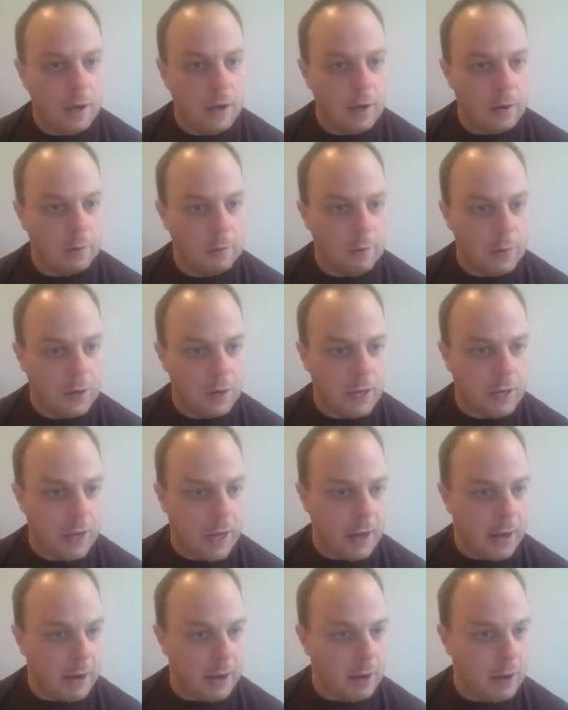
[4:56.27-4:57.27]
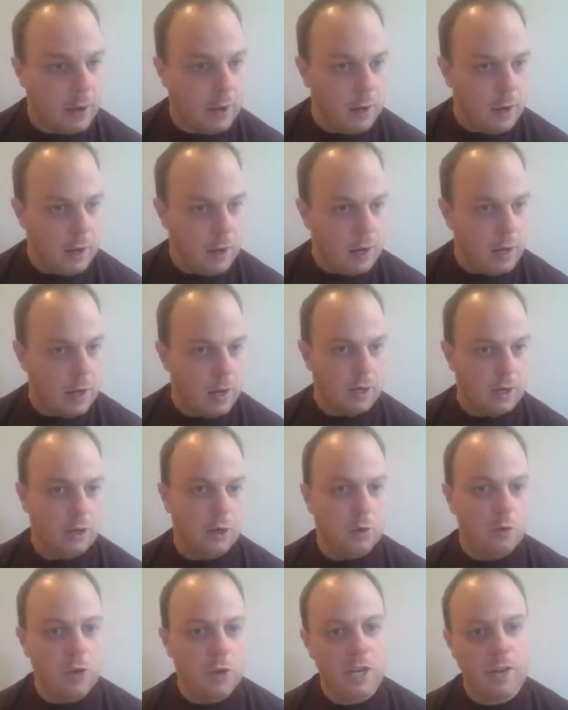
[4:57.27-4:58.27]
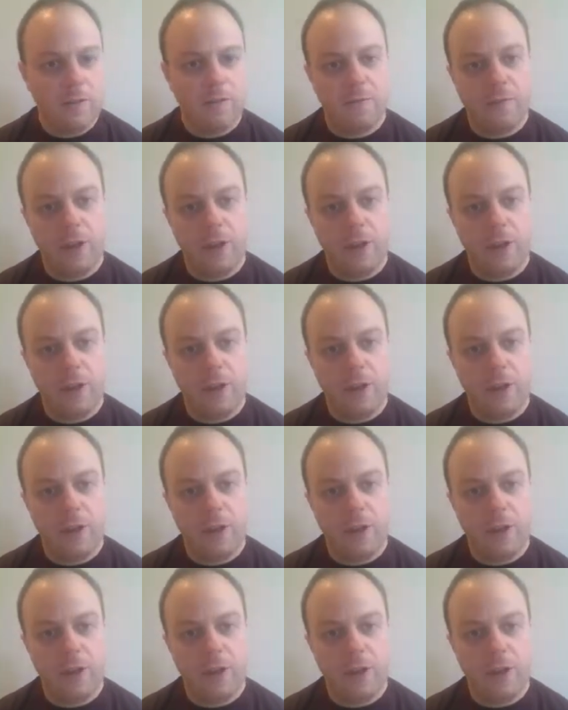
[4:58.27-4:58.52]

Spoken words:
But again, unique